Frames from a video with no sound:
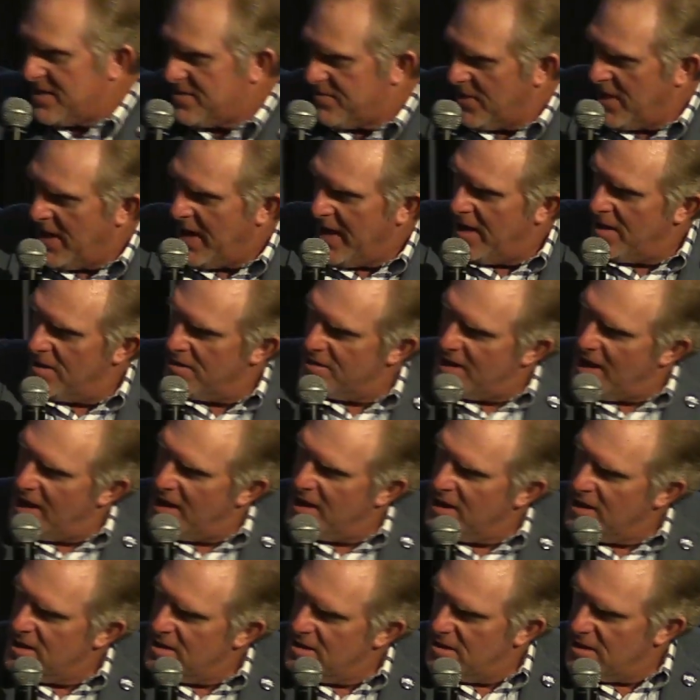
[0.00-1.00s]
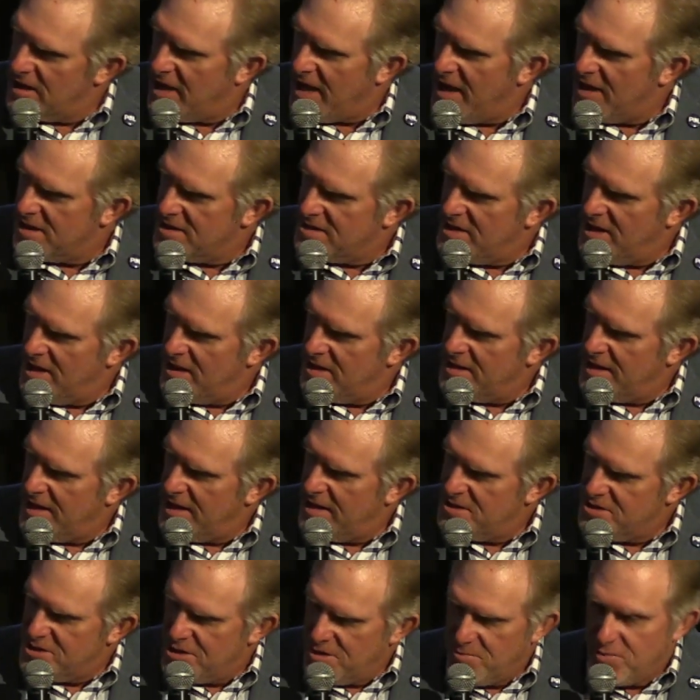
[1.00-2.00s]
her head on that end of the couch down there,
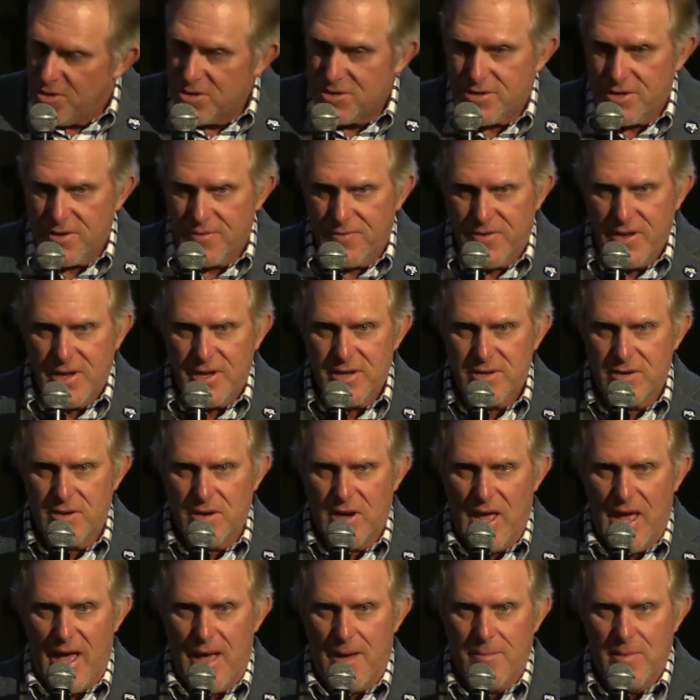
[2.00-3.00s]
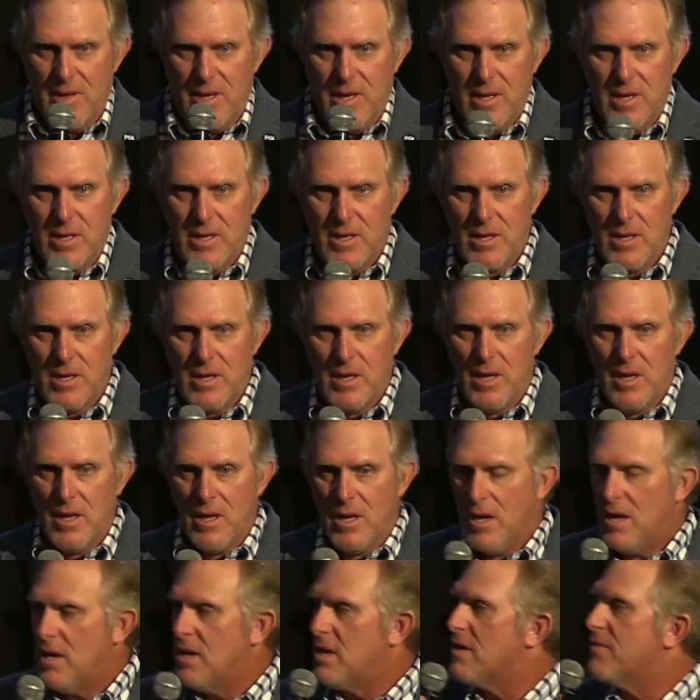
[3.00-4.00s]
and she puts her feet in your lap.
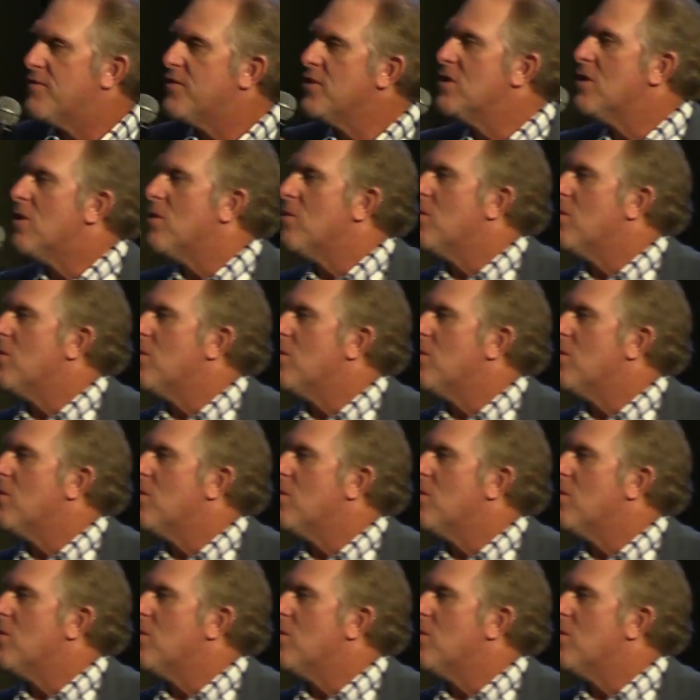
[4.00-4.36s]
And if you don't